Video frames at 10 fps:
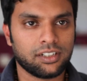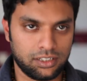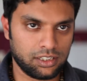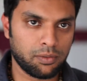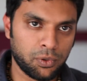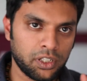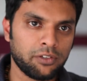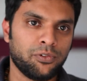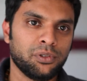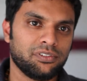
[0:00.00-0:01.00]
The point
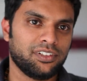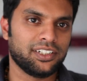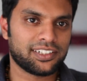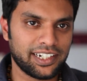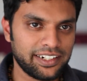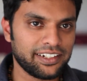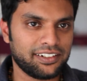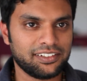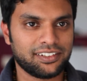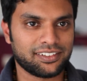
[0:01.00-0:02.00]
of view is staring at
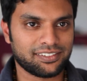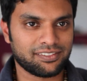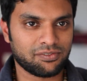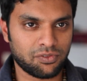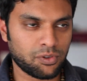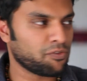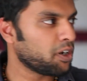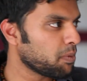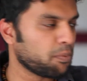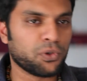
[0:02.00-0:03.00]
us
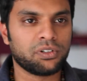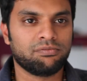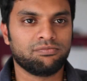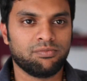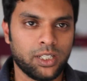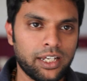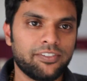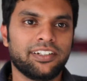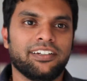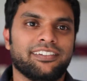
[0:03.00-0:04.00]
from the board
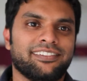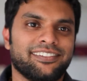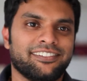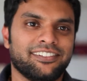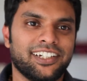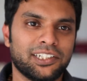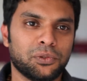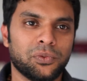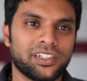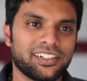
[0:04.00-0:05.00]
every day as we work.